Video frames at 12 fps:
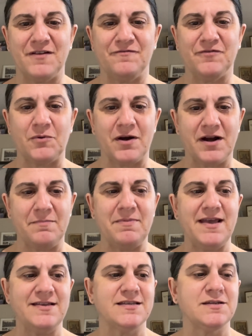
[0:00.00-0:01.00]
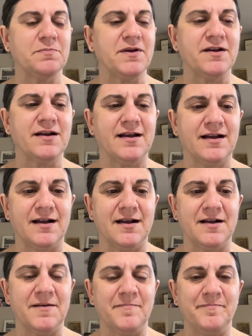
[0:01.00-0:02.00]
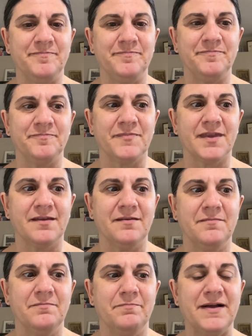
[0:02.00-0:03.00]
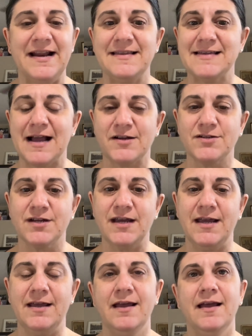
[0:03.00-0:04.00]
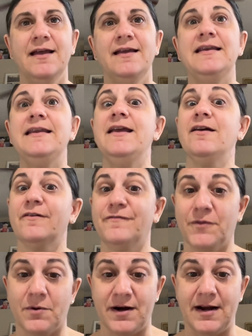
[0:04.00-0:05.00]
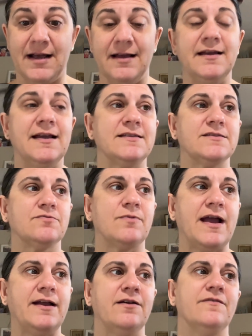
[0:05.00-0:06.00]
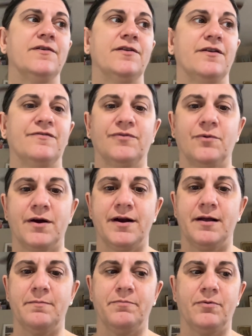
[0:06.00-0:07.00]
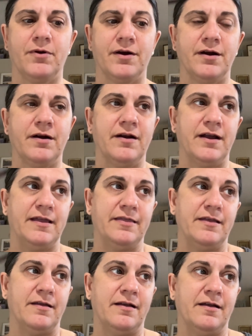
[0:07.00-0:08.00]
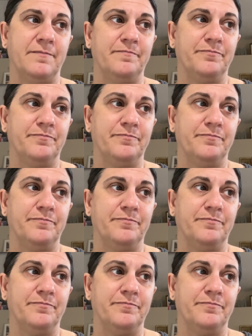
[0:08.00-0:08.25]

Florida-based book, but it's actually near Florida. It's right over the Florida border in the